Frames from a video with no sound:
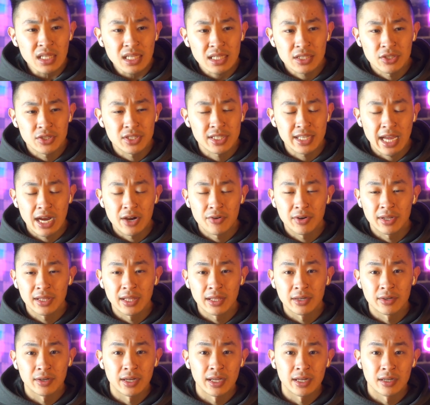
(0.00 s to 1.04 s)
just scouring the
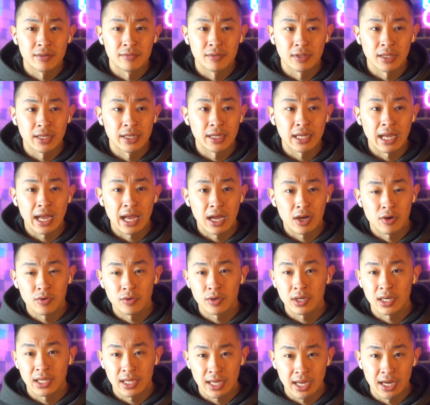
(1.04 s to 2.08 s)
internet of like, how
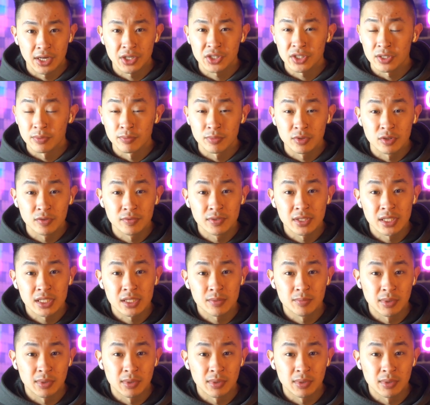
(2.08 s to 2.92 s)
can I actually improve this?